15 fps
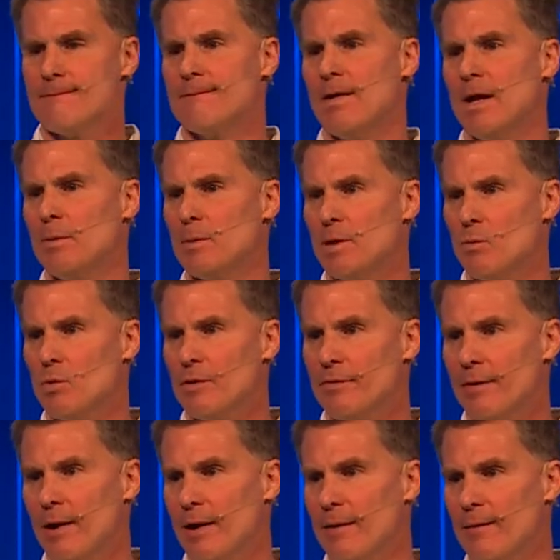Anybody want
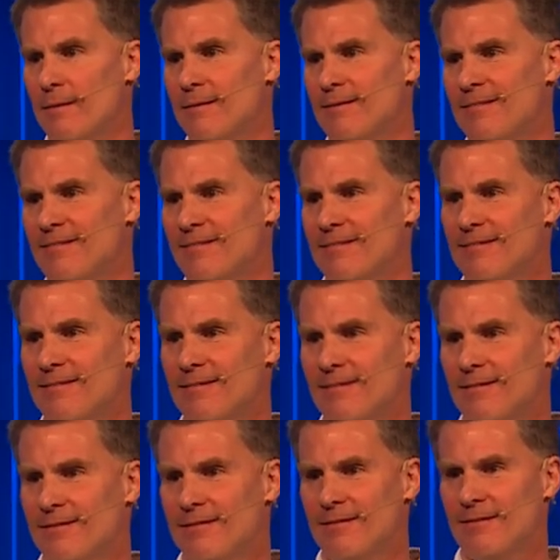that?
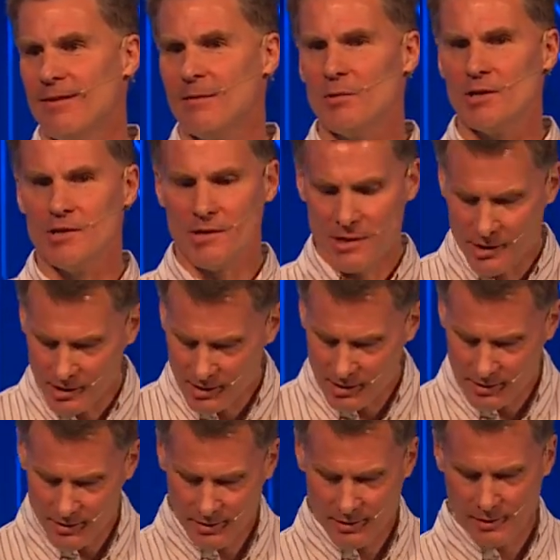Anybody need
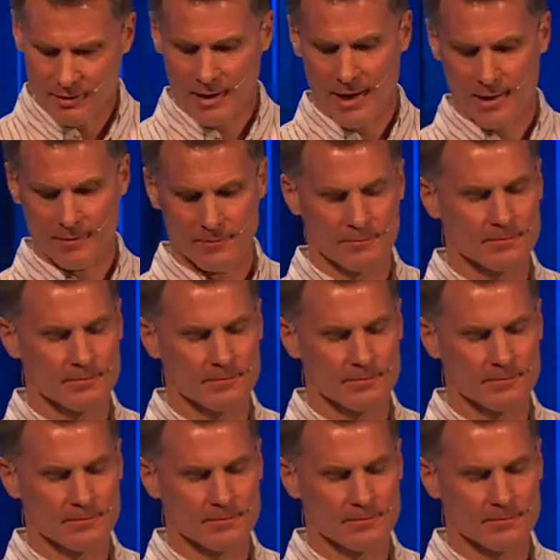that?